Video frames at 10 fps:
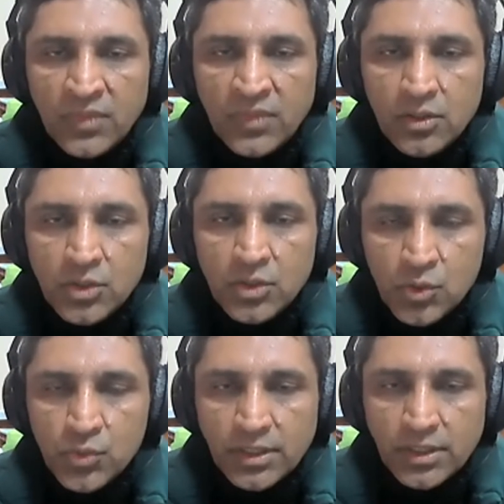
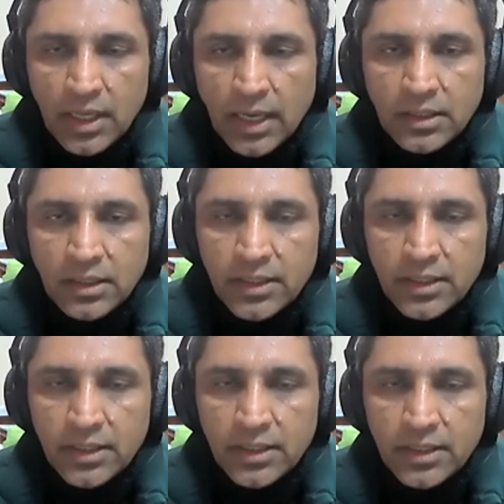student and the curriculum
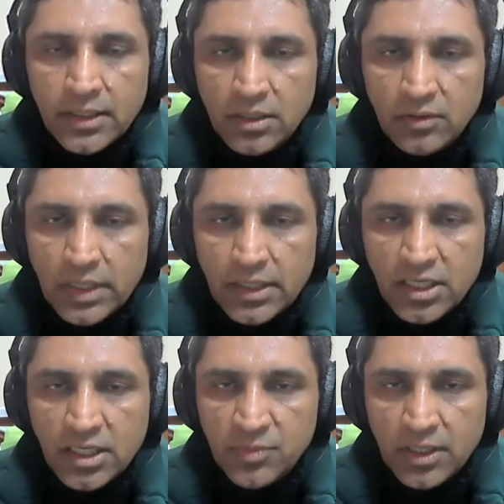that he that has been
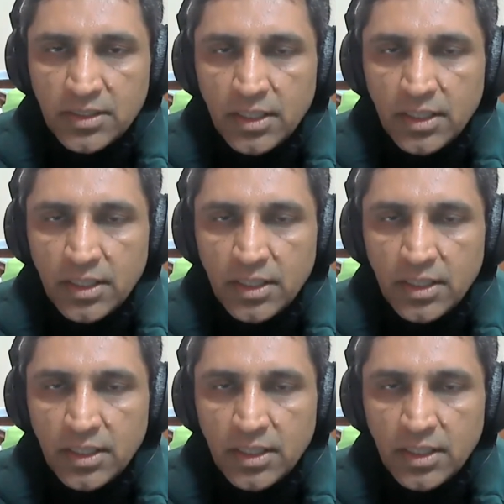designed,